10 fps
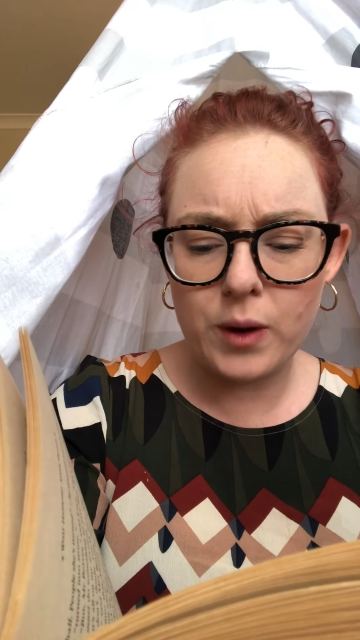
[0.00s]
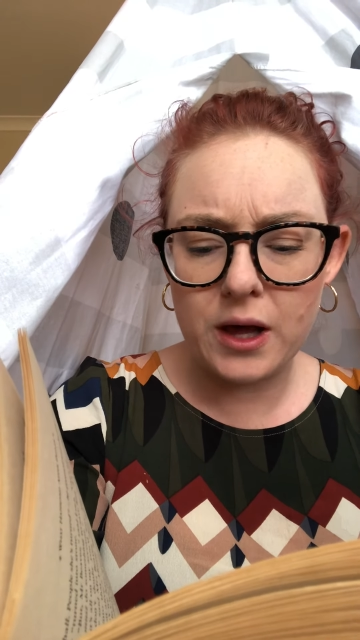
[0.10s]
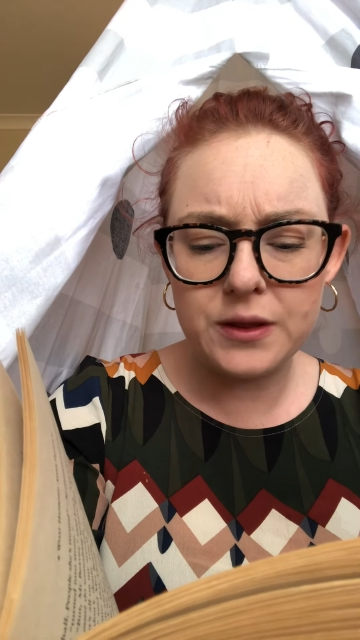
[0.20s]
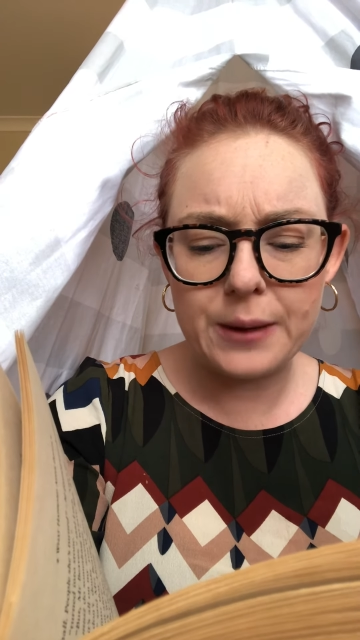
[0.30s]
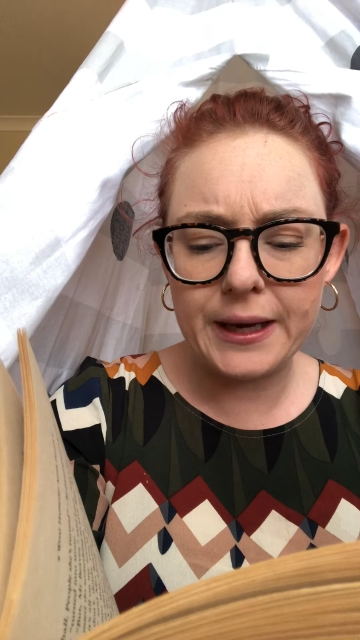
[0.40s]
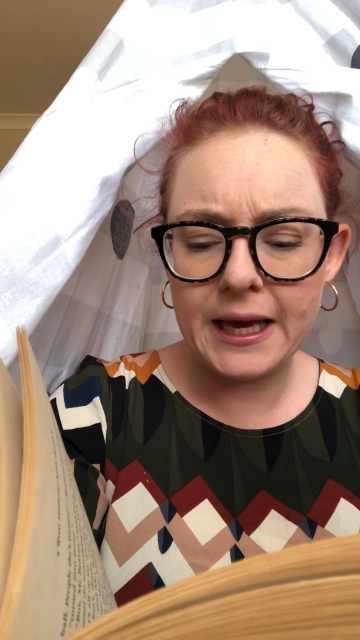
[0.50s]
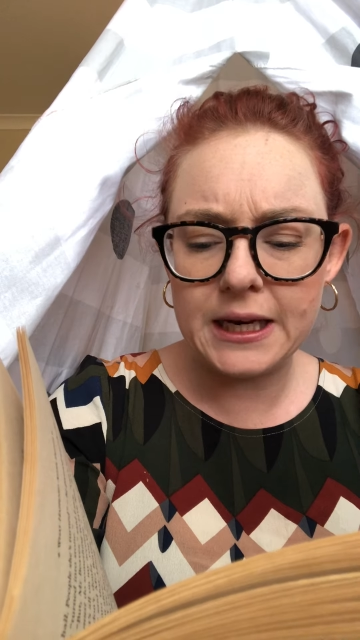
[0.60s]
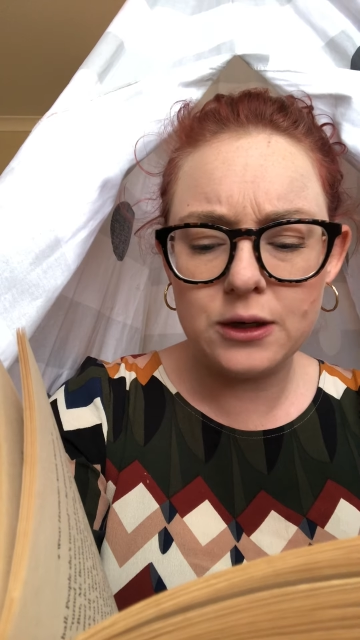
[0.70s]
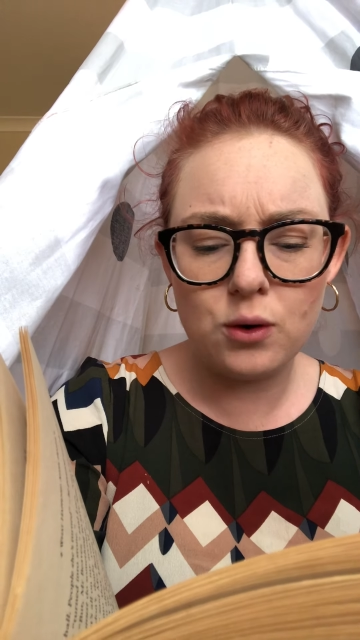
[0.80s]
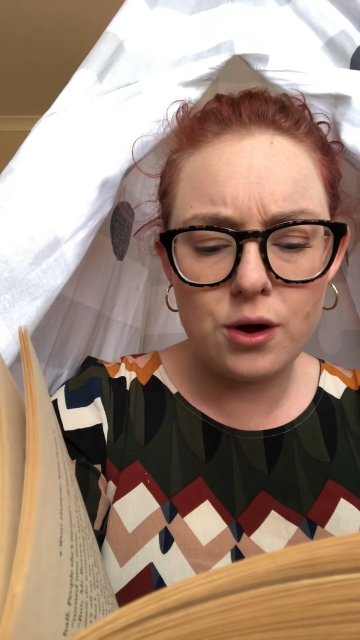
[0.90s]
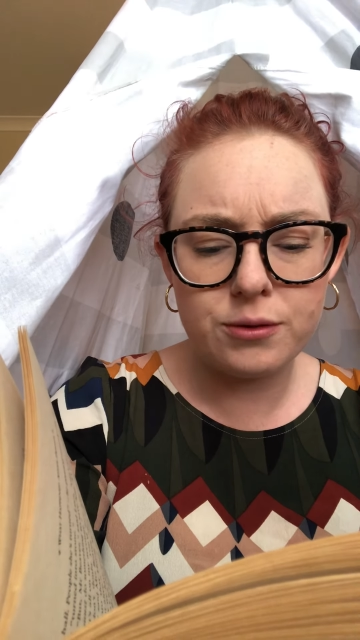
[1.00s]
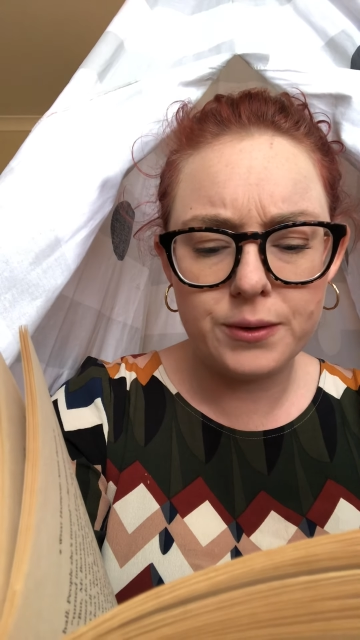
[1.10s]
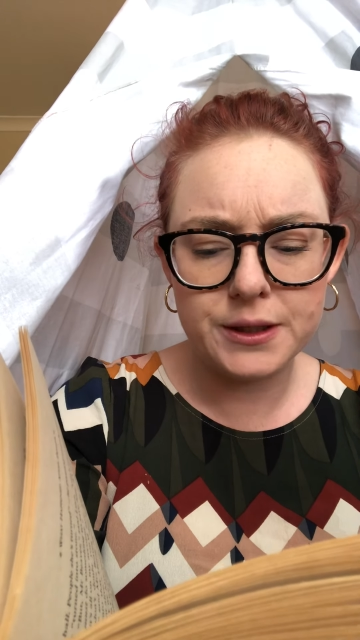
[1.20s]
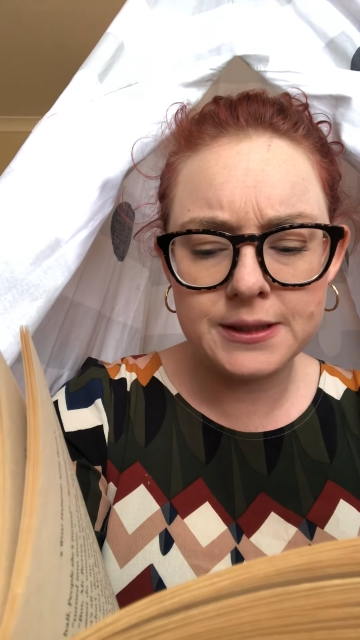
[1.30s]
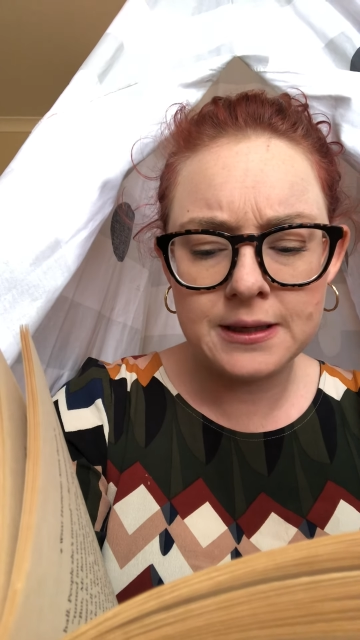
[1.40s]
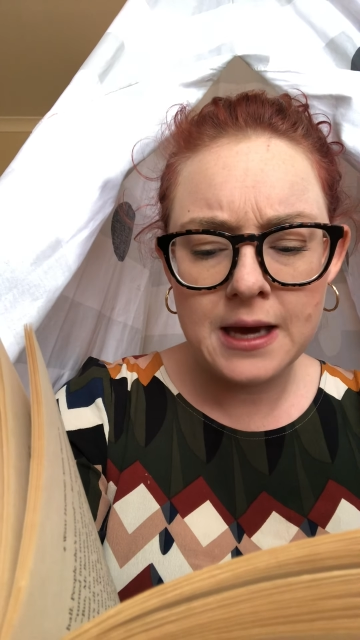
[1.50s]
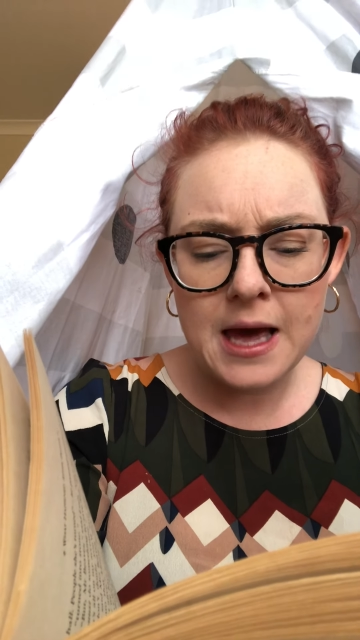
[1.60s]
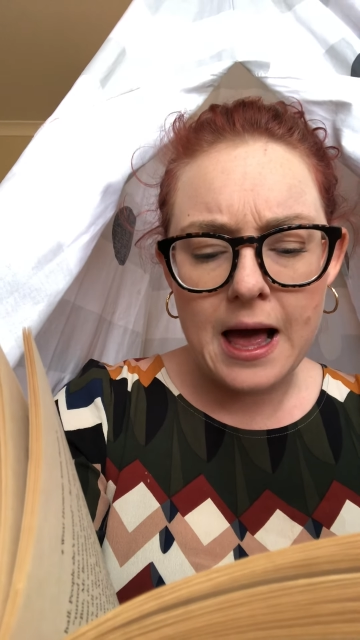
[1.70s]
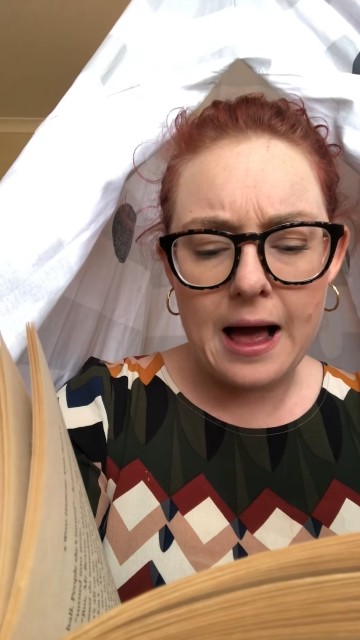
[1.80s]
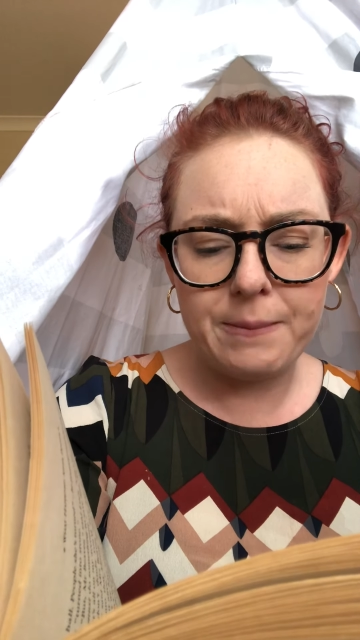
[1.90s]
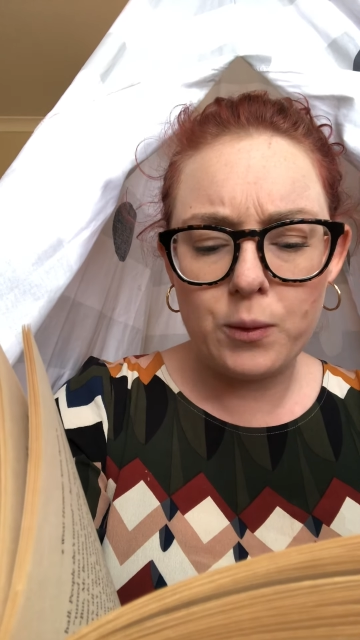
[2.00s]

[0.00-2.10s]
Well, they were heading northwards um,